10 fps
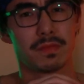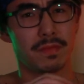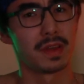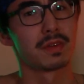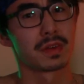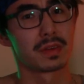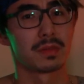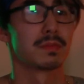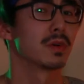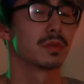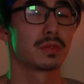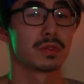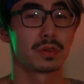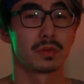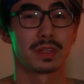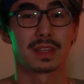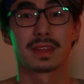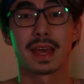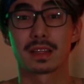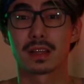very good mode to shoot in a
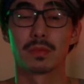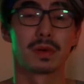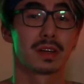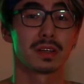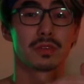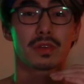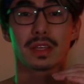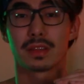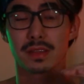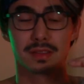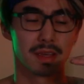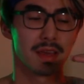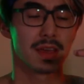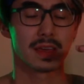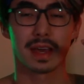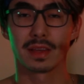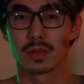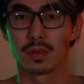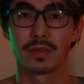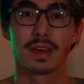nightclub because you get this kind
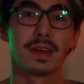of